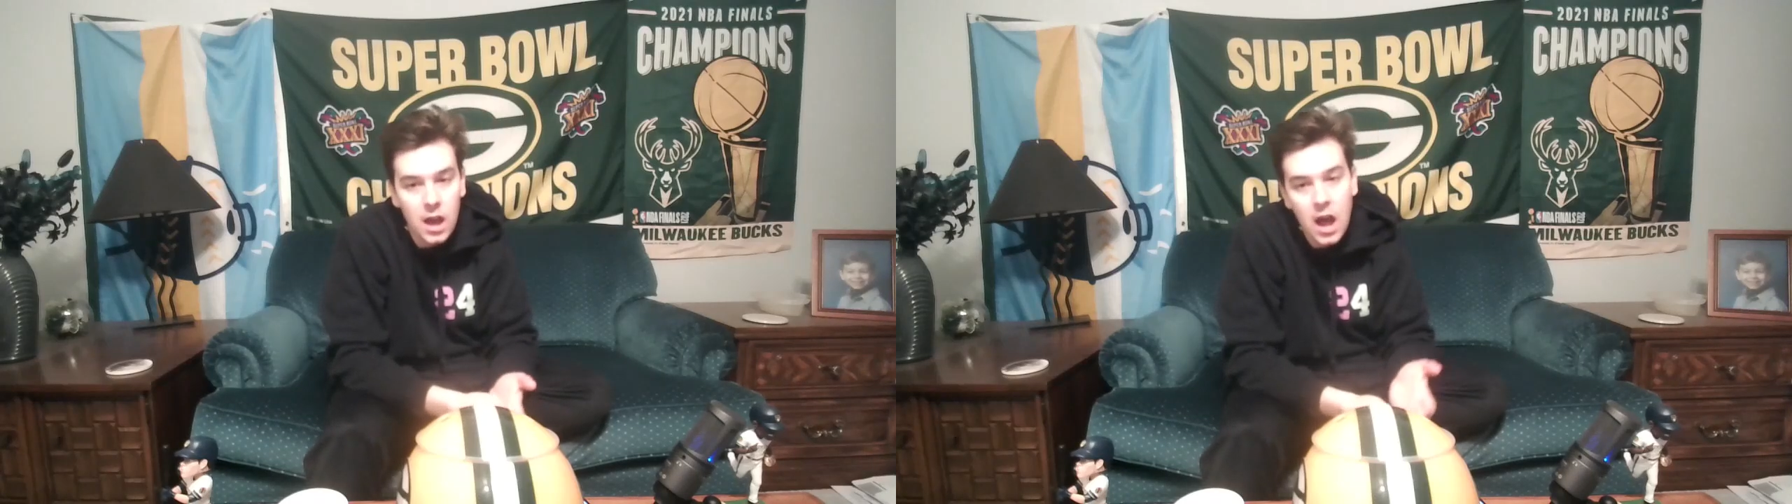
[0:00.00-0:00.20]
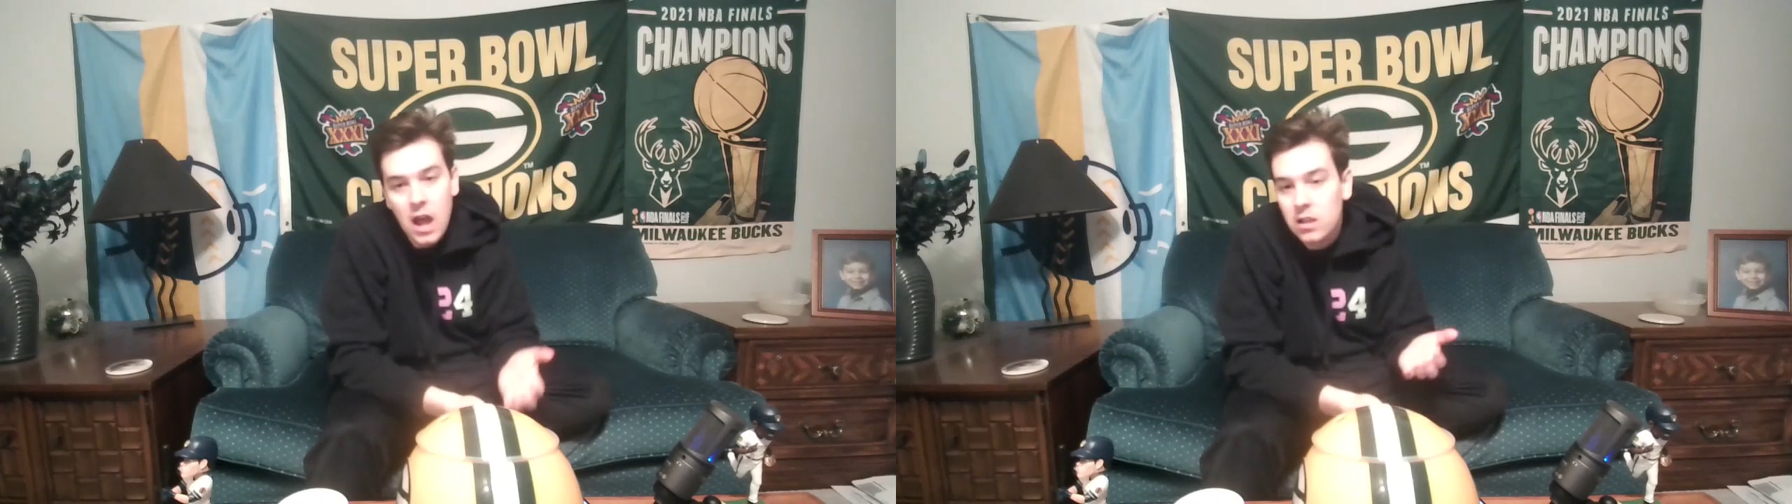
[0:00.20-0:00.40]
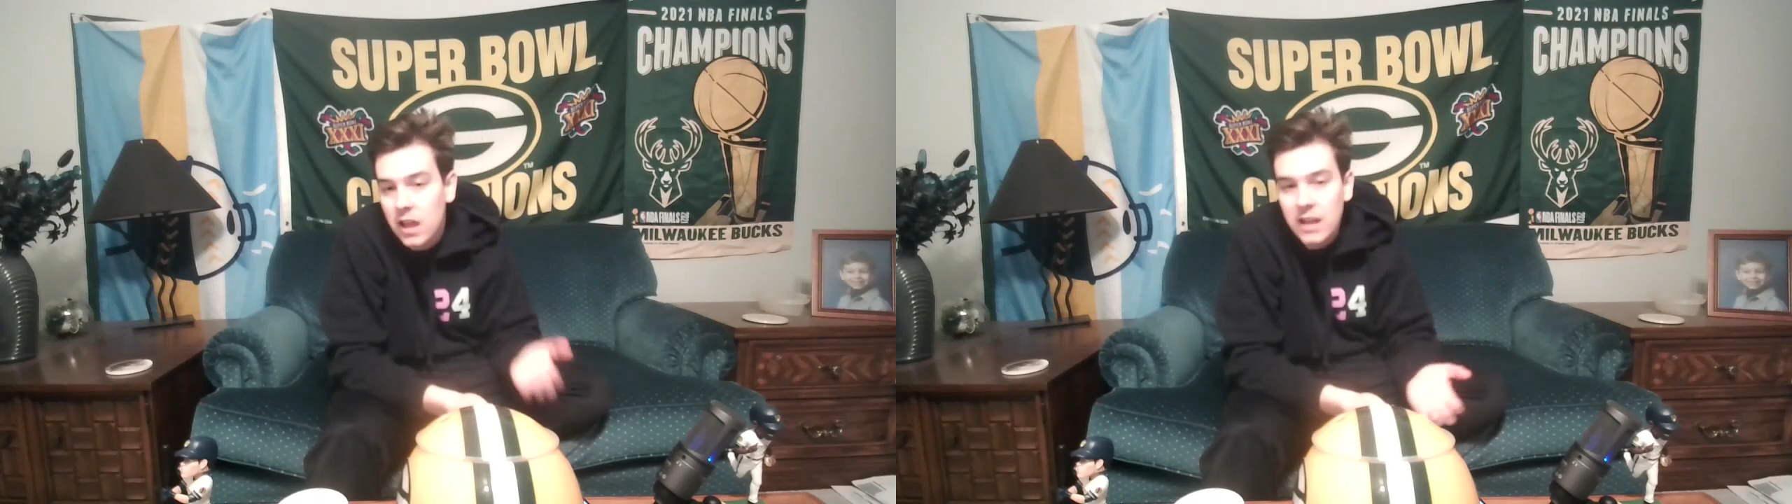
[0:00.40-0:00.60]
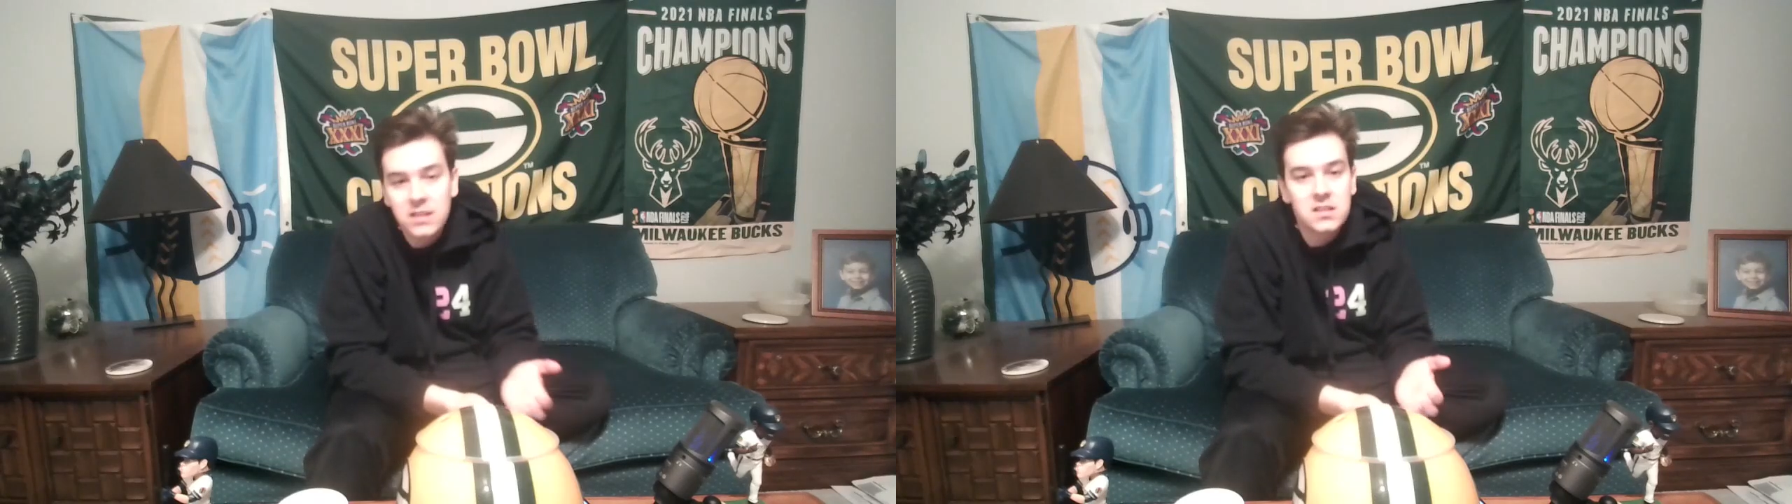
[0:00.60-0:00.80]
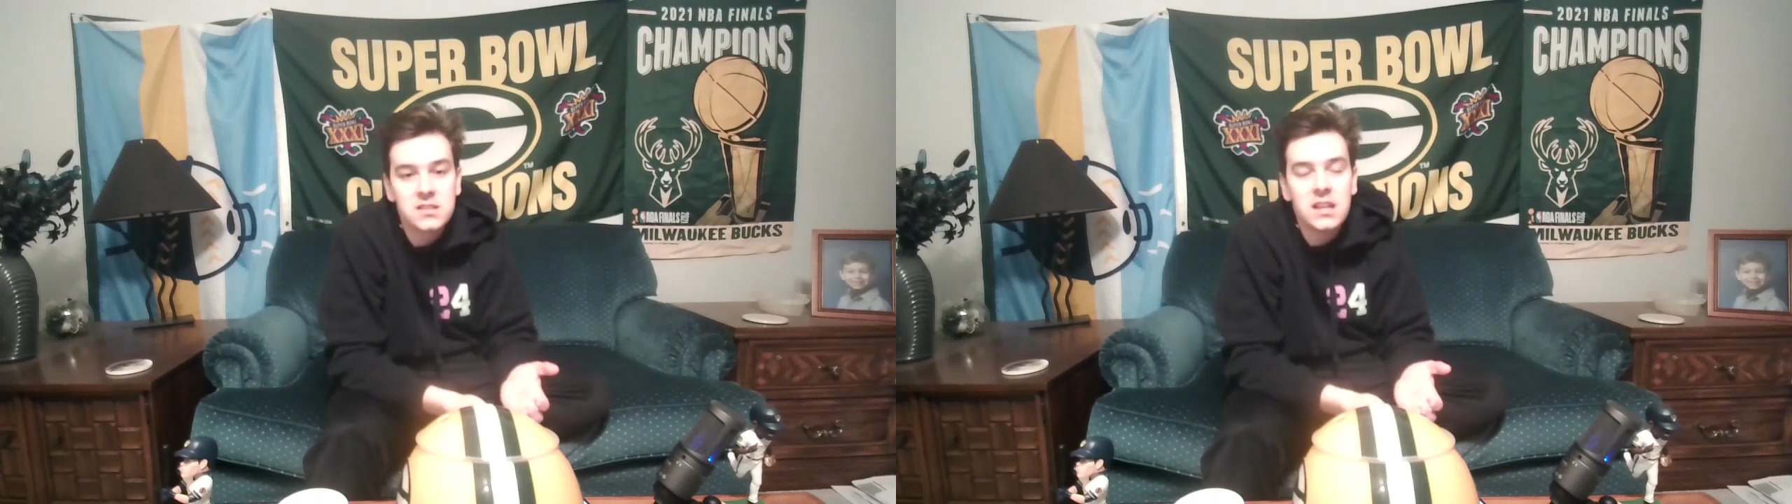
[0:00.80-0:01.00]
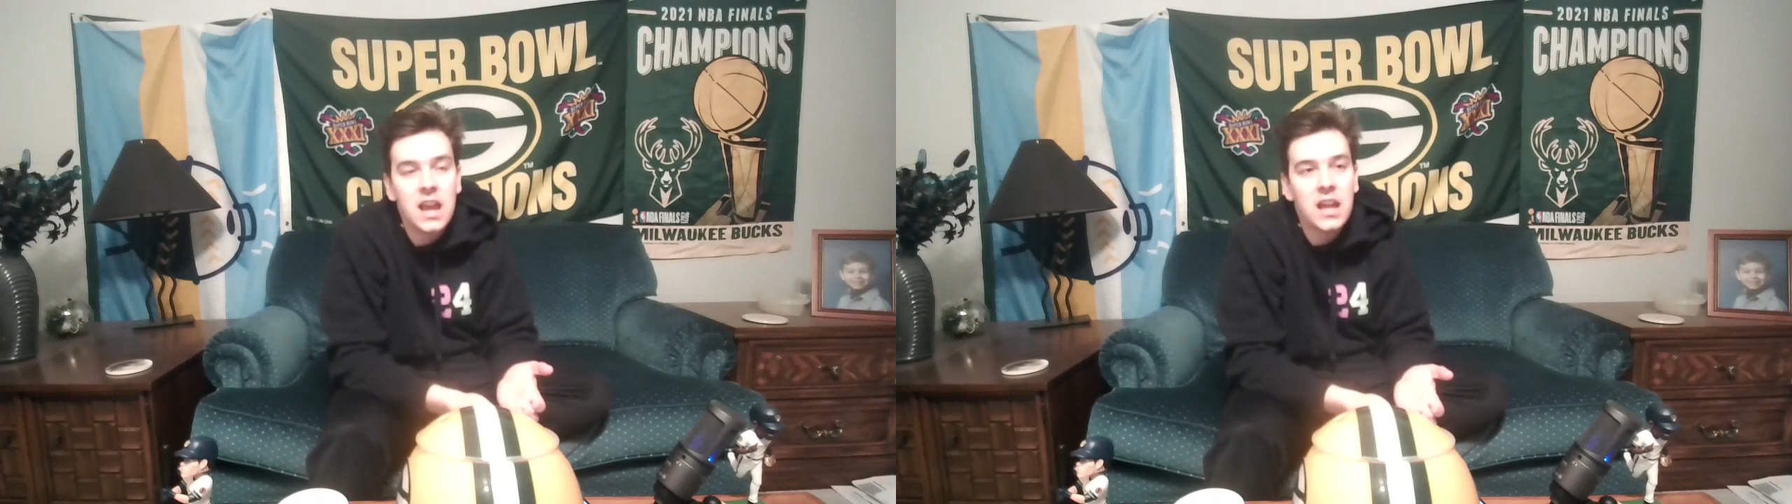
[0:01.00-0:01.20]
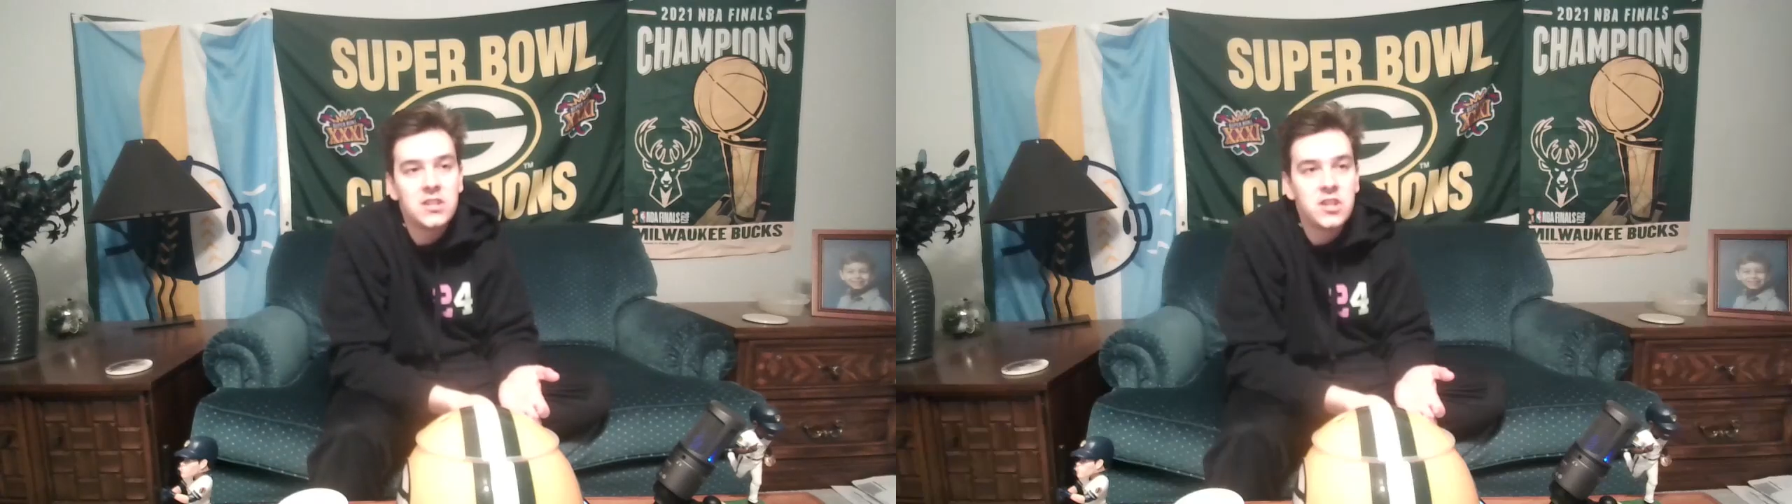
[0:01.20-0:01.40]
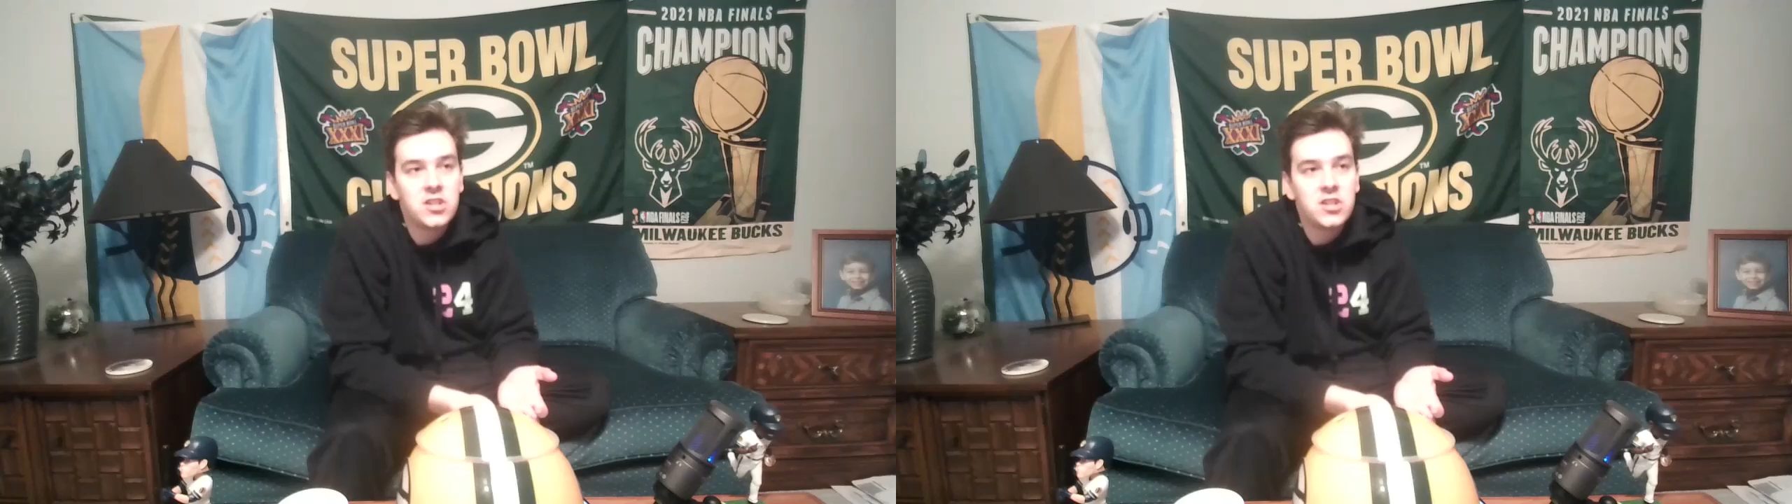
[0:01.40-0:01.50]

I like to see A.J.